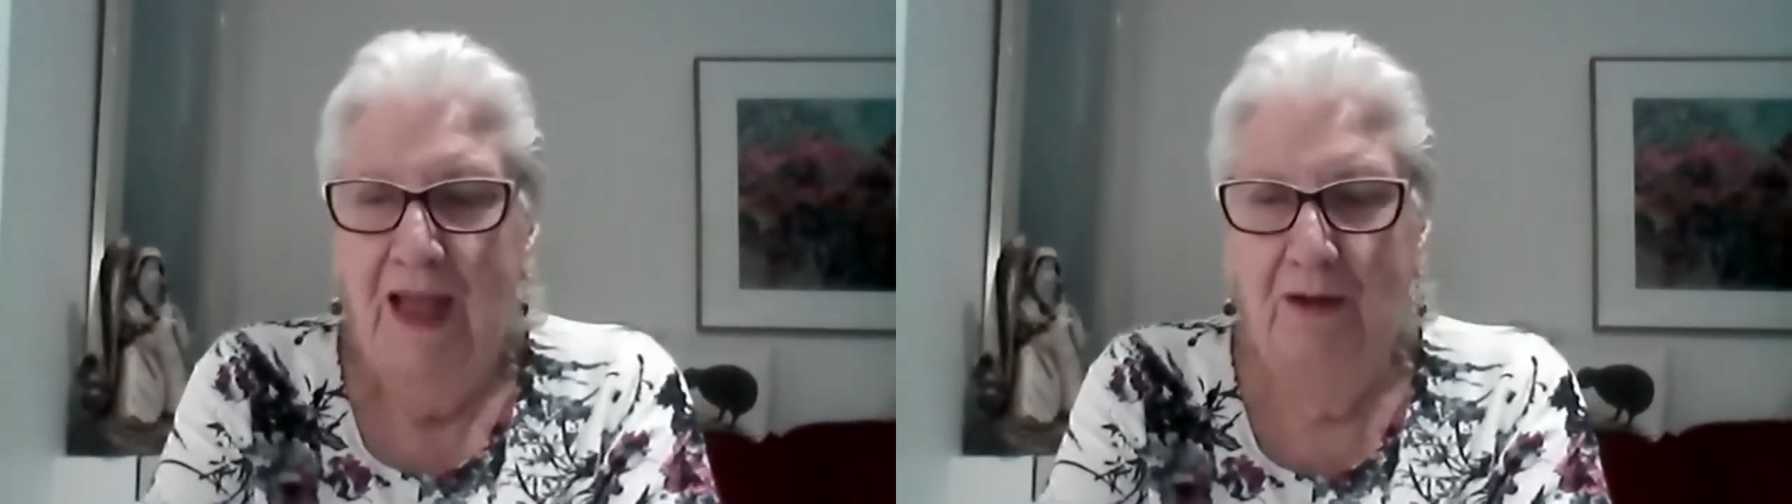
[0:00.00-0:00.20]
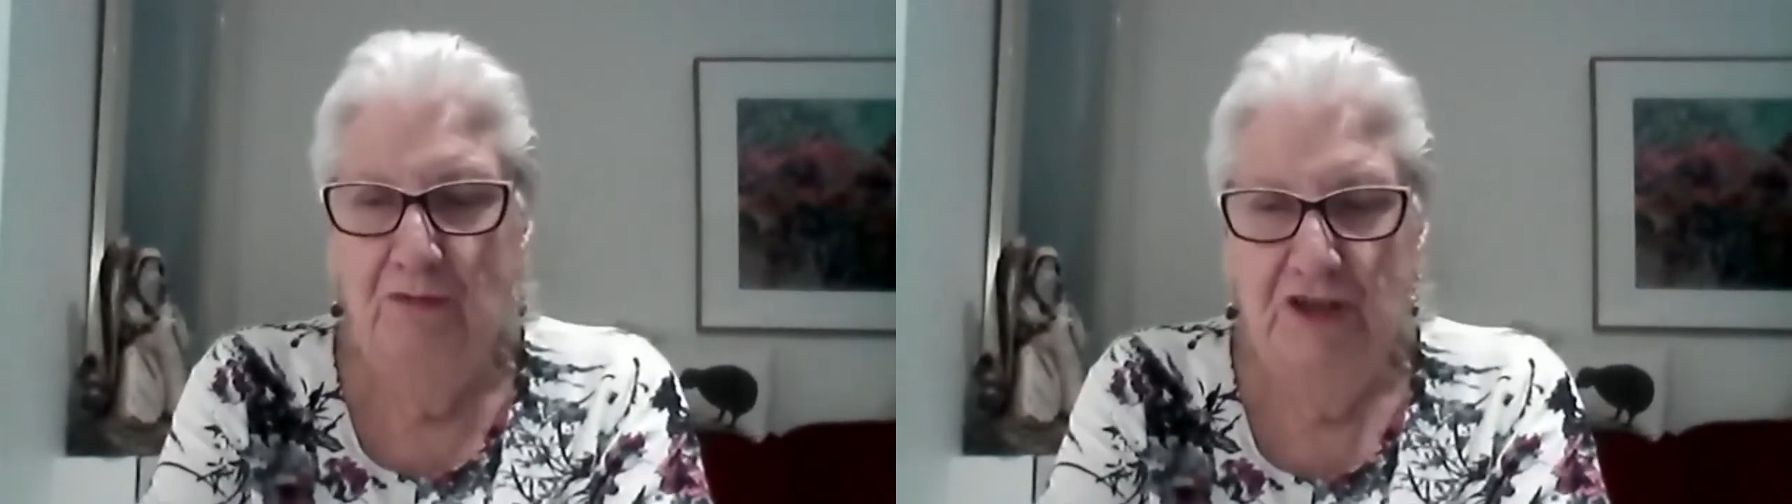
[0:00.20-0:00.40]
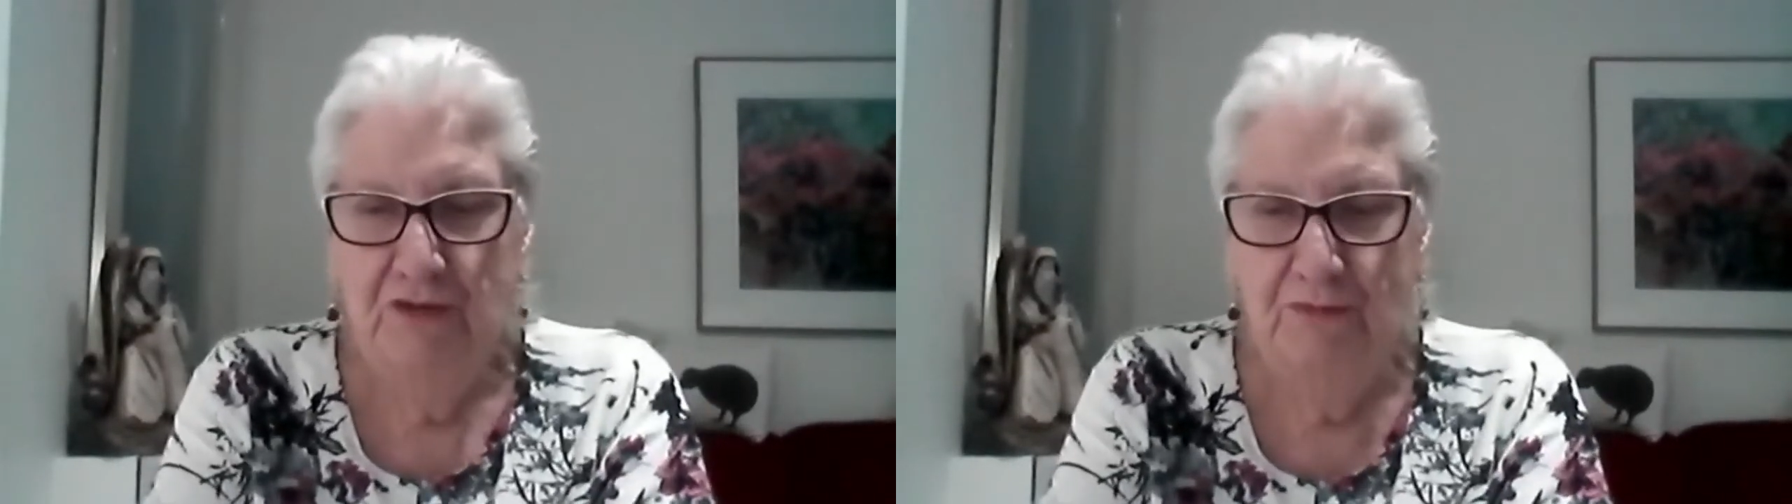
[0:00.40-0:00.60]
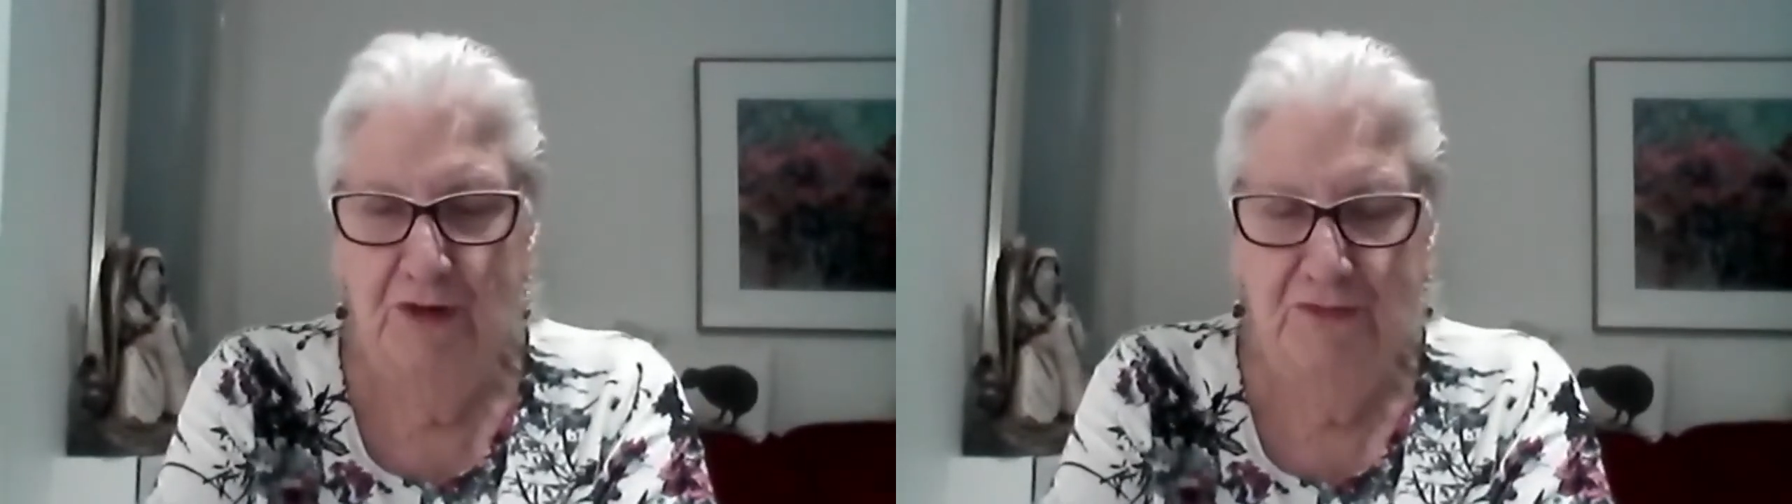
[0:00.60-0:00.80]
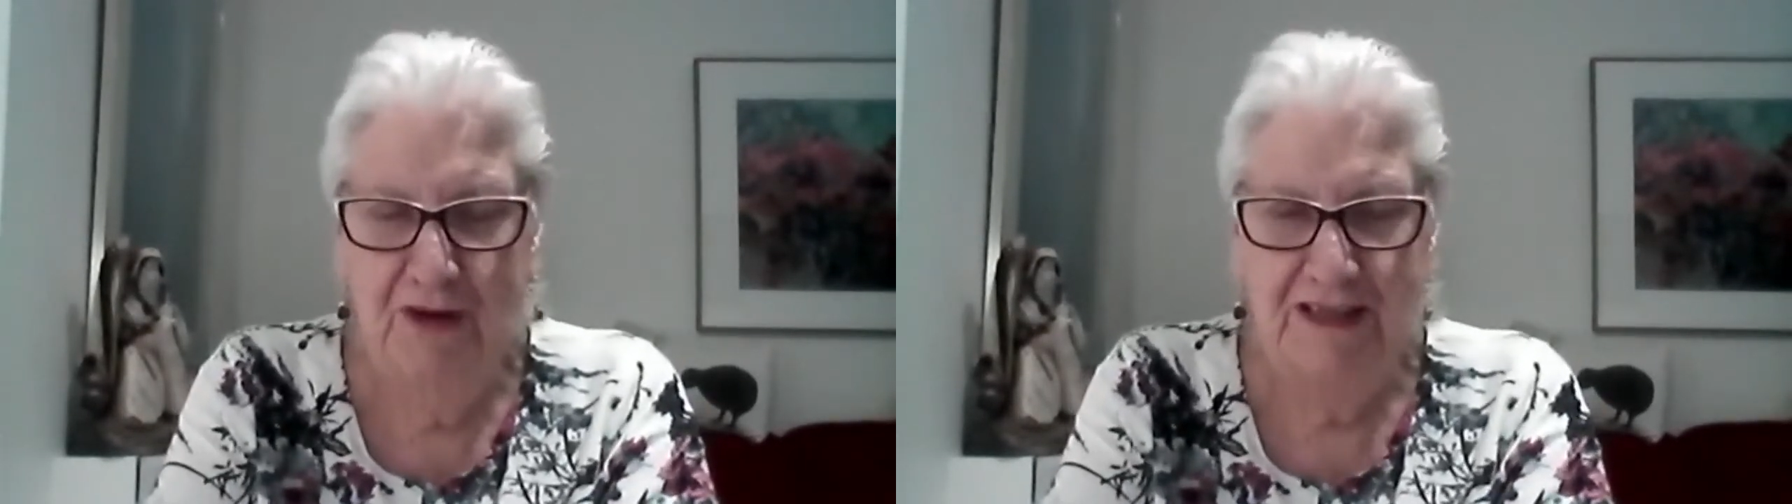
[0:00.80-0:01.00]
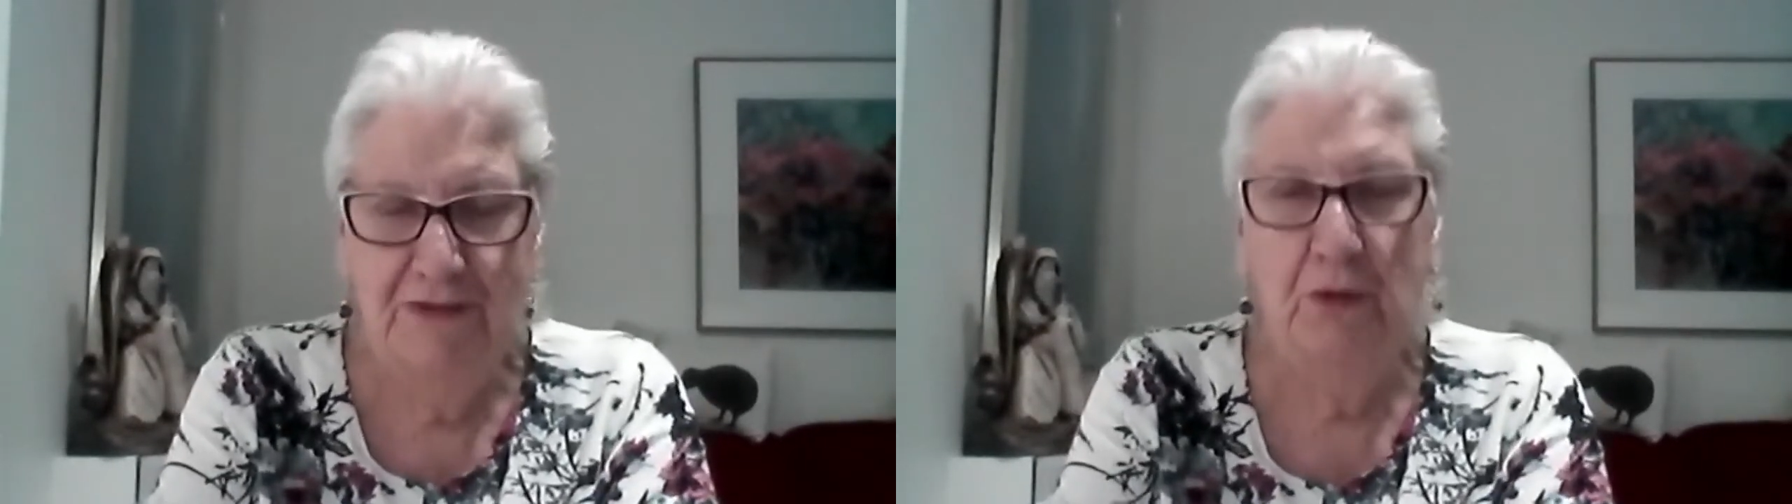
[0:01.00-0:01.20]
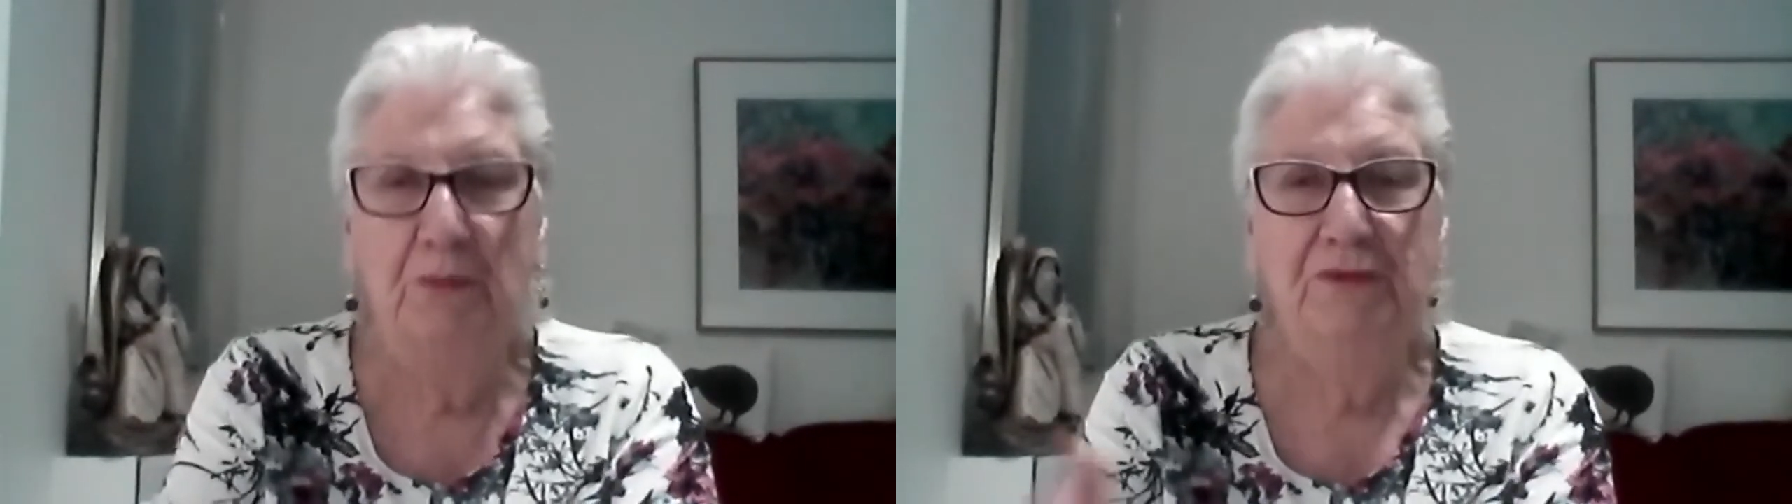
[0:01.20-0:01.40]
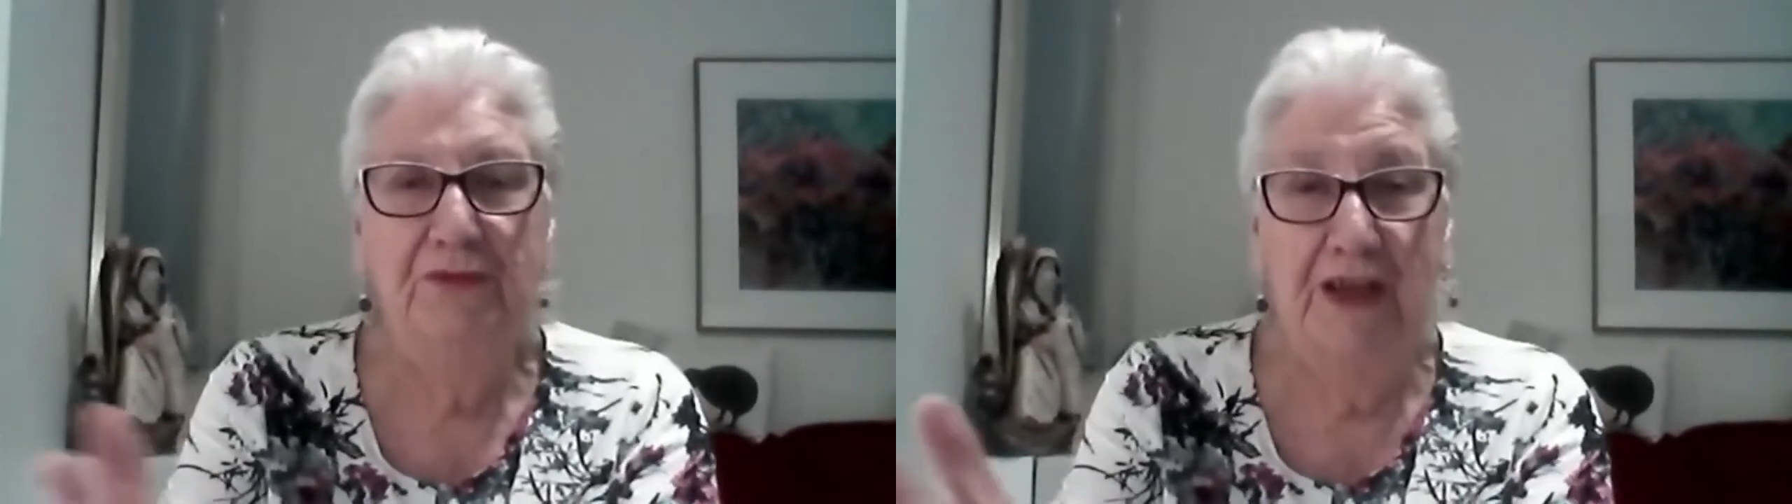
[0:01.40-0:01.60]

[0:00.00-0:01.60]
and we transformed,